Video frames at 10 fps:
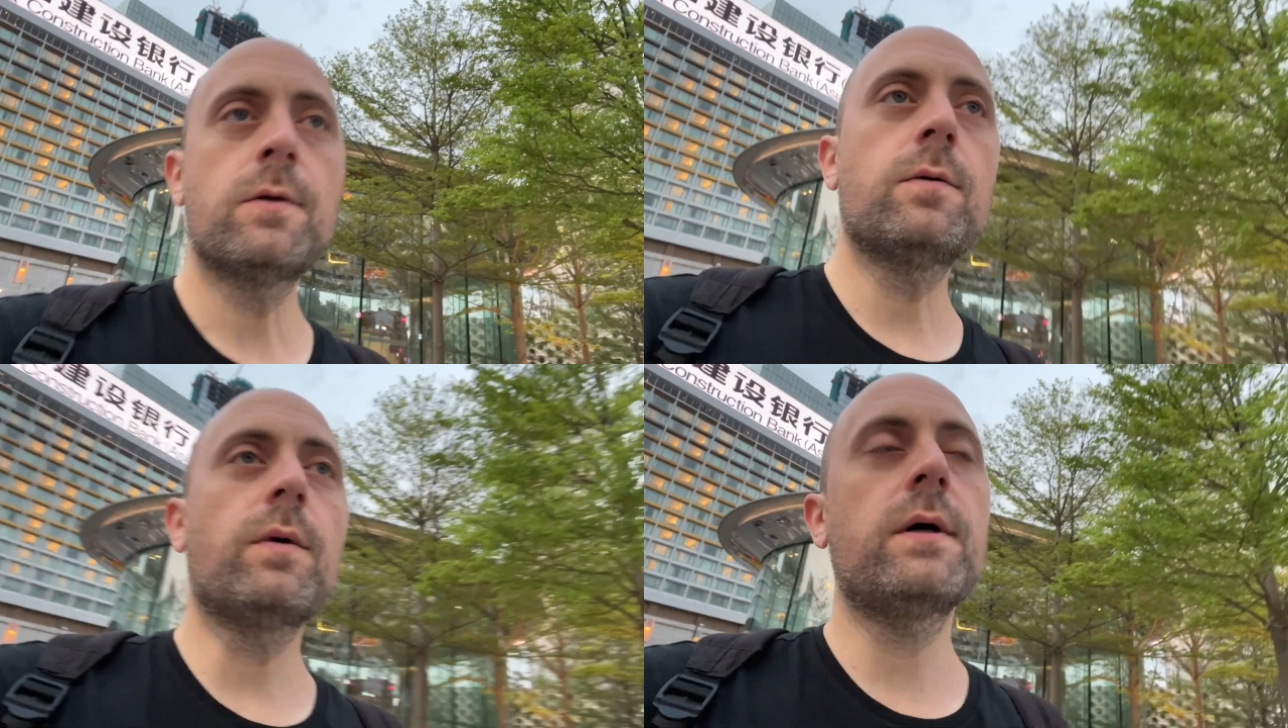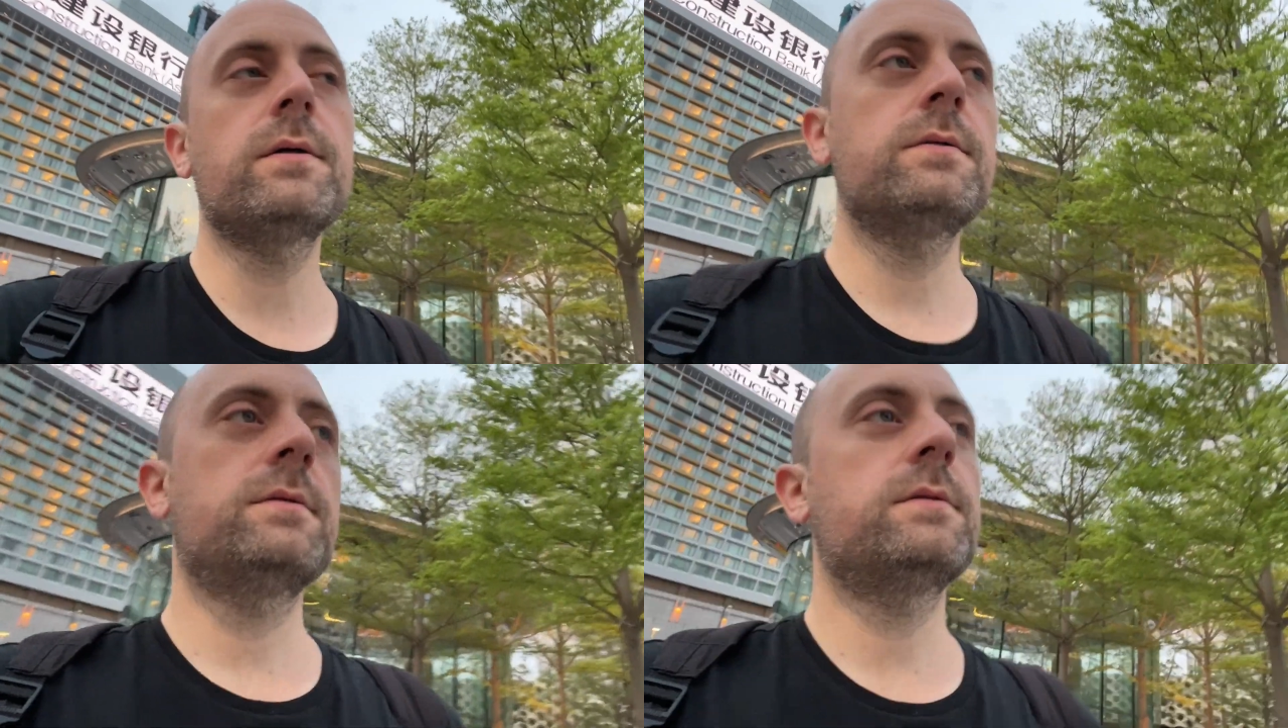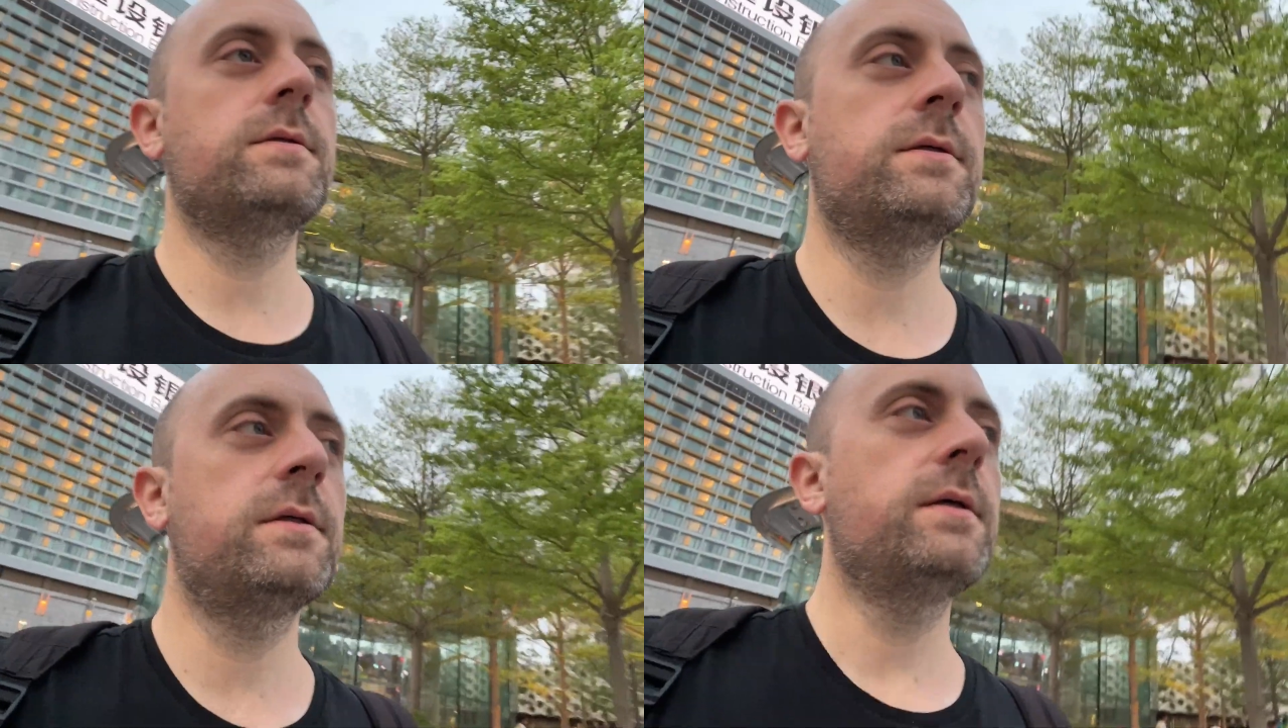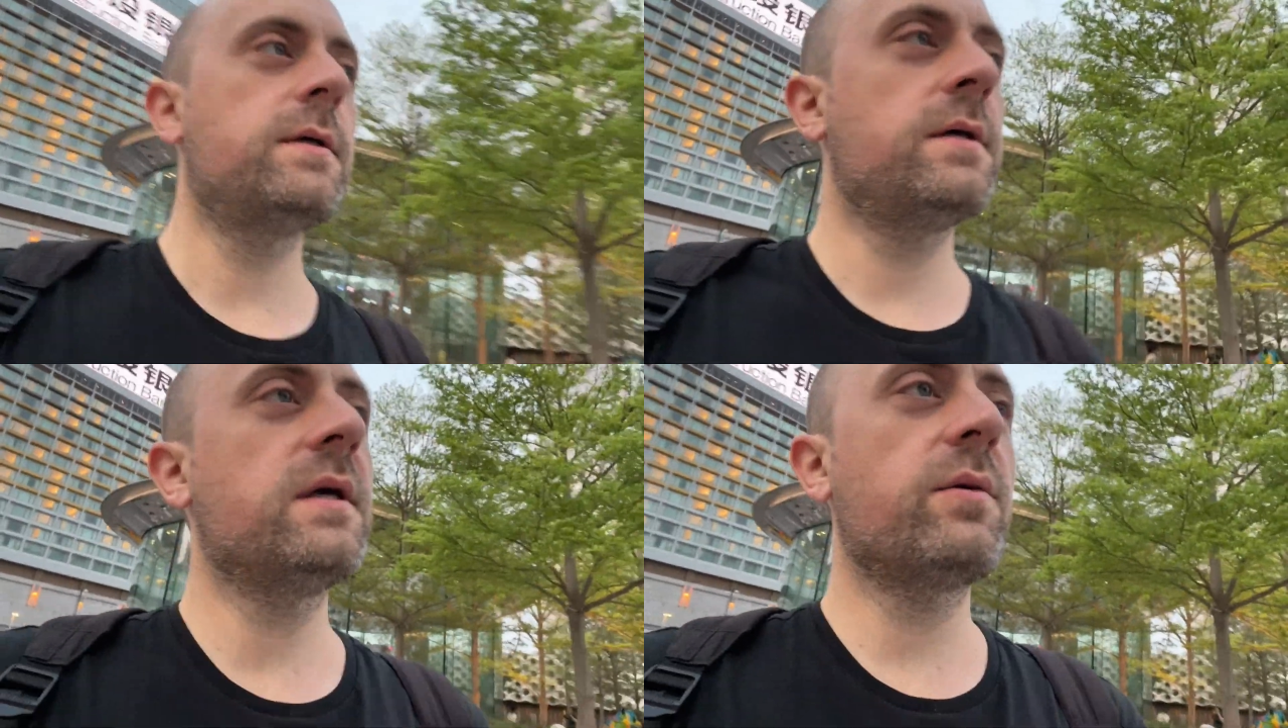Well,
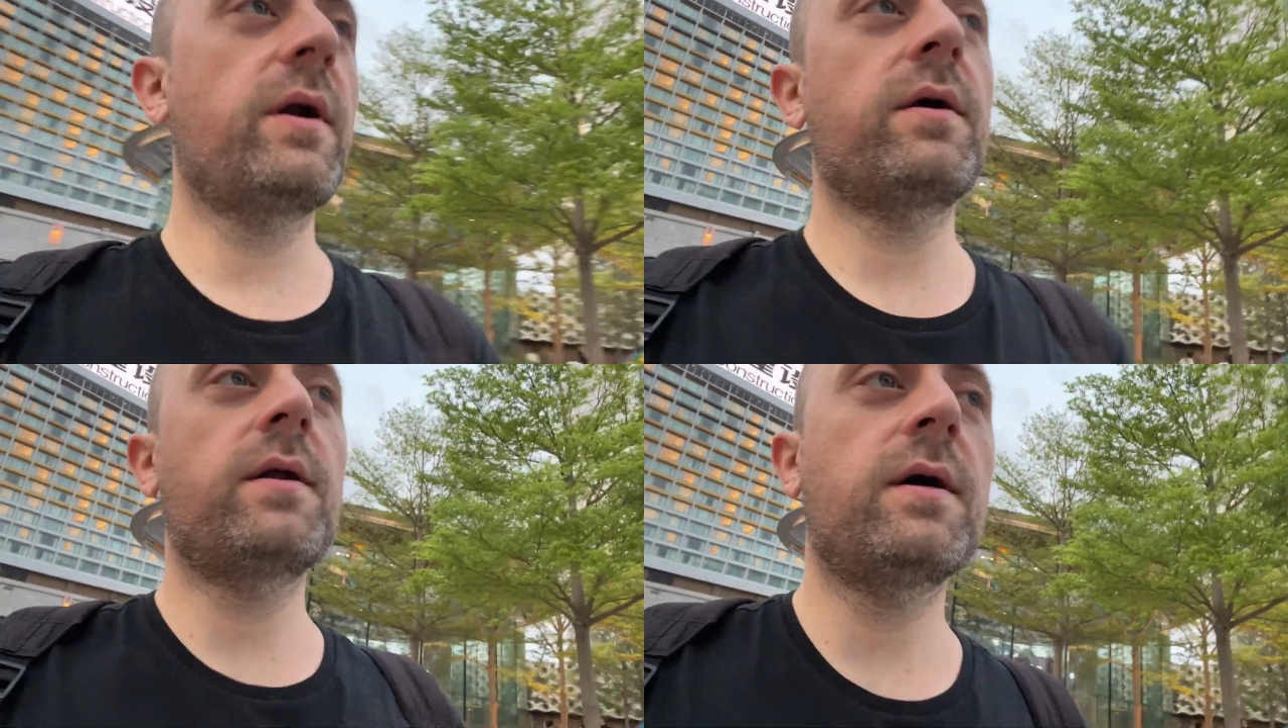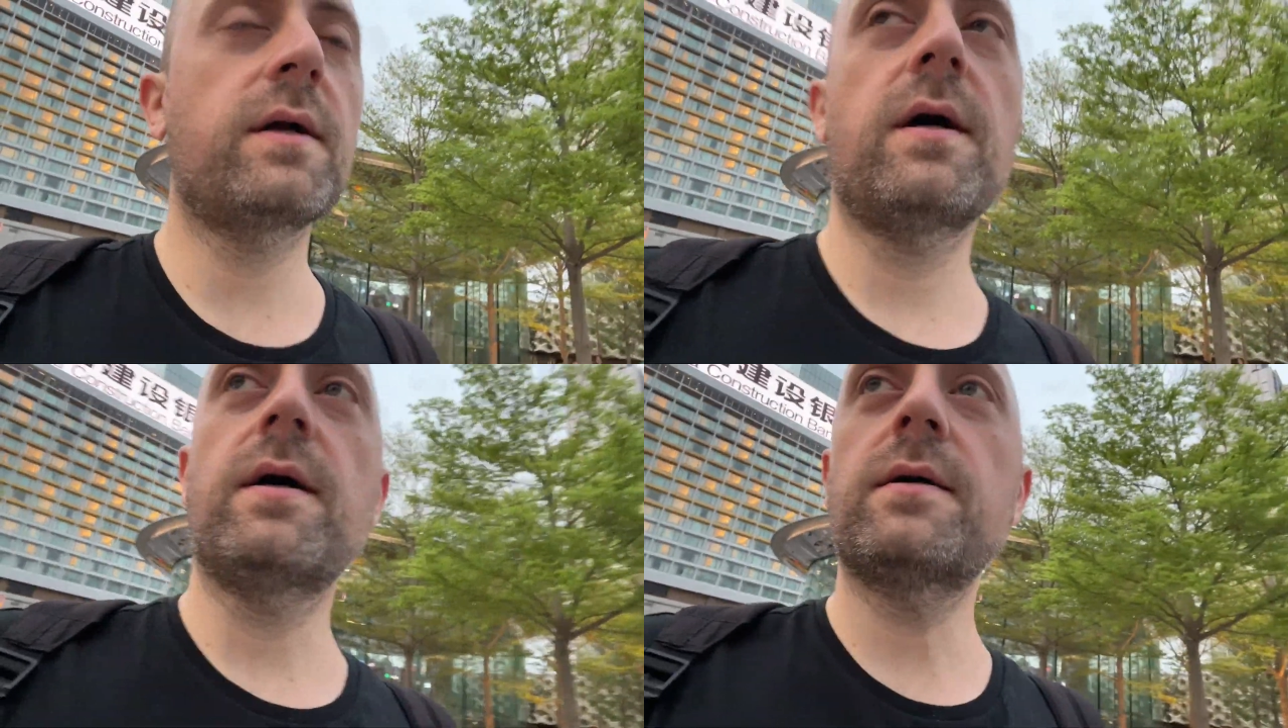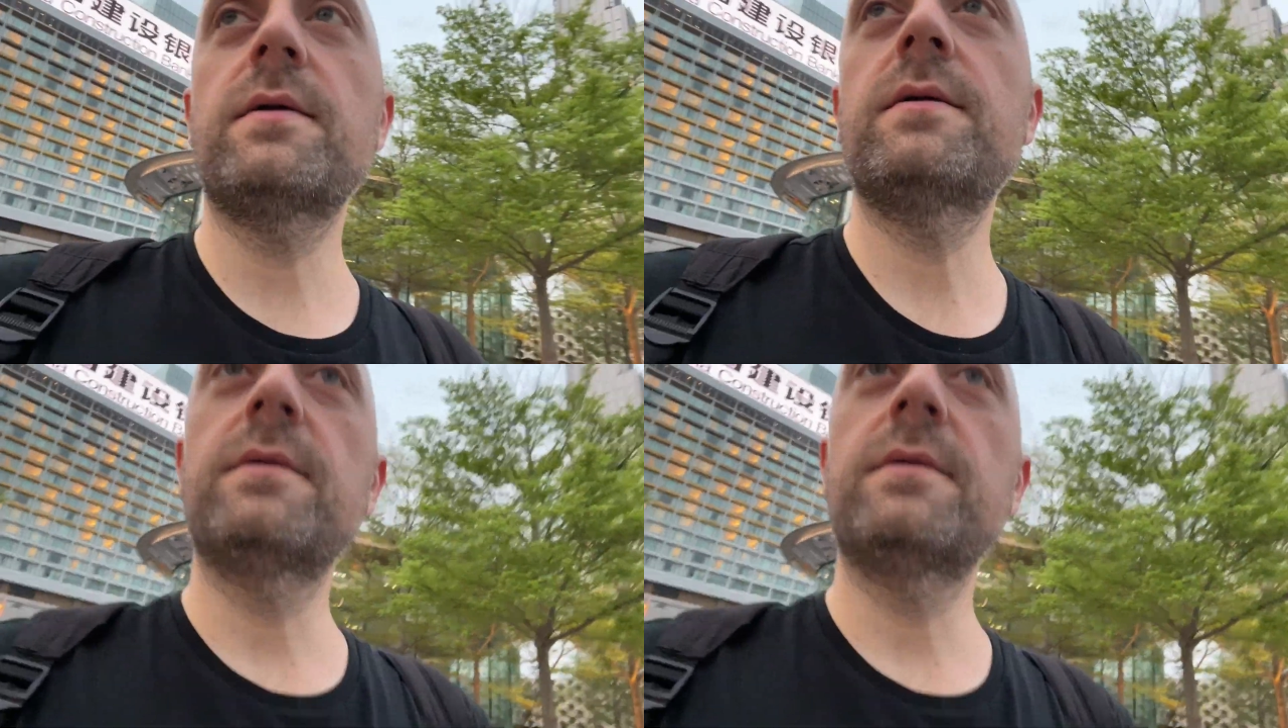here we are in Hong Kong,